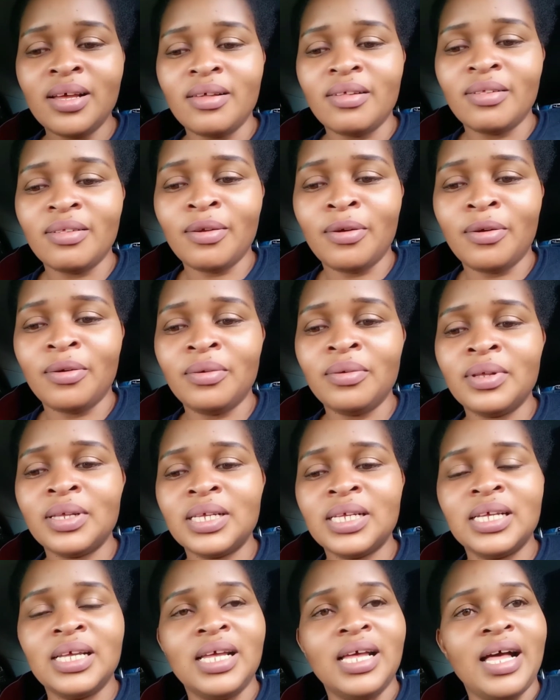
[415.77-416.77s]
So
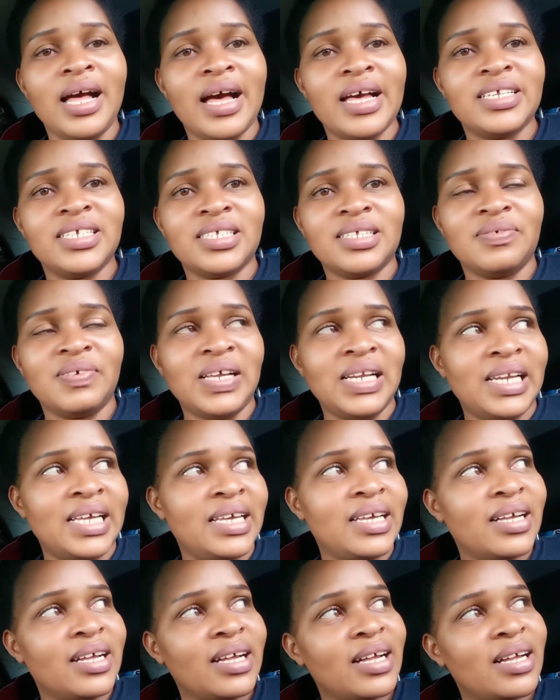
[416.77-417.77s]
I just felt
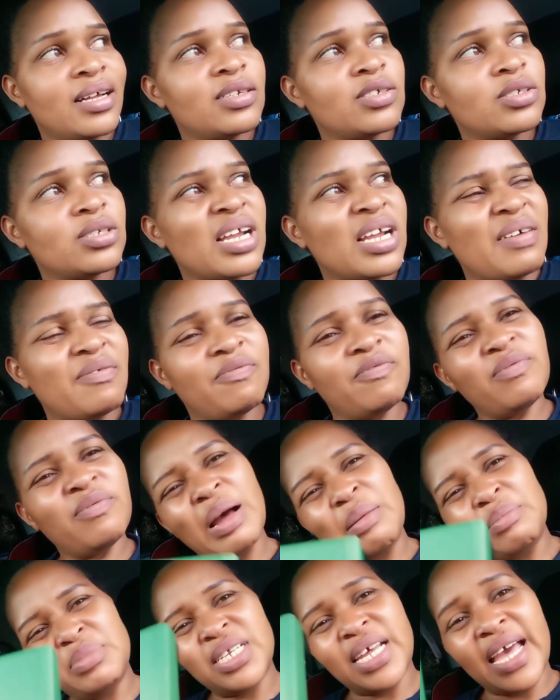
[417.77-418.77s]
like uh, I'm
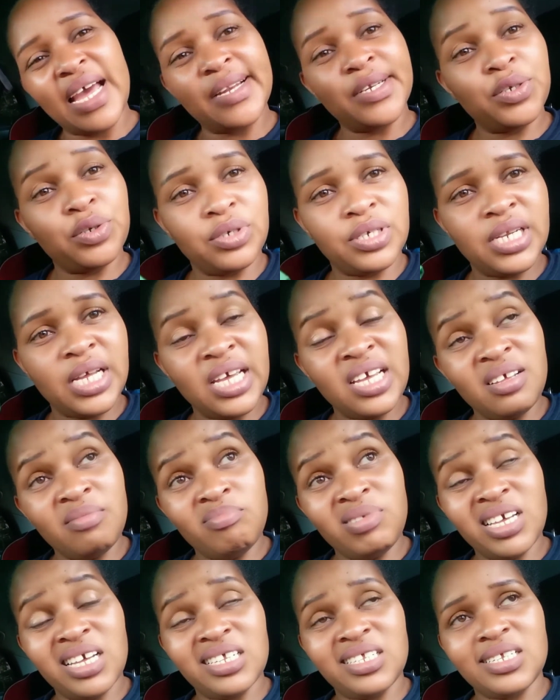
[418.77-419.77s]
I'm tired today,
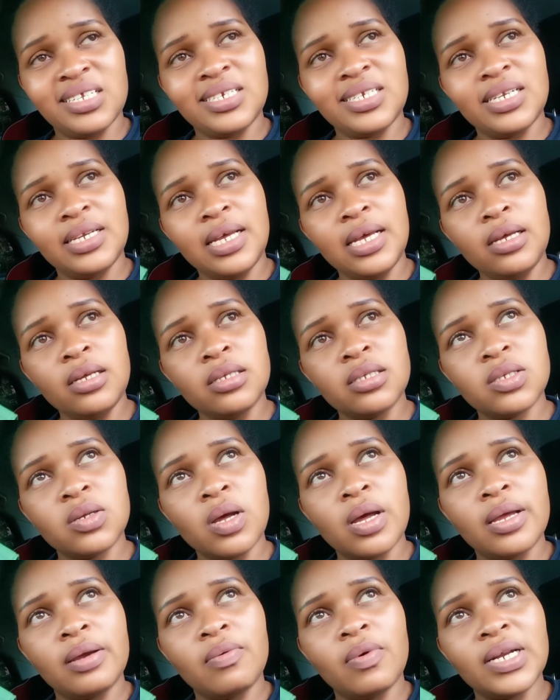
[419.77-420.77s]
being a Saturday, so
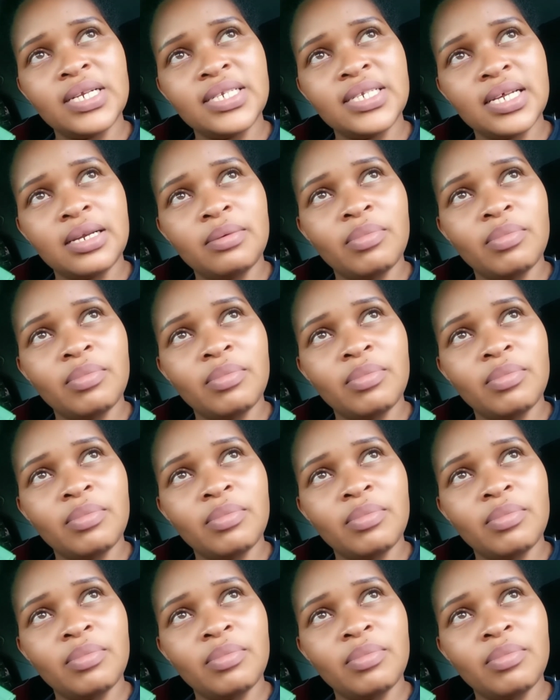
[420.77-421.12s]
I wanted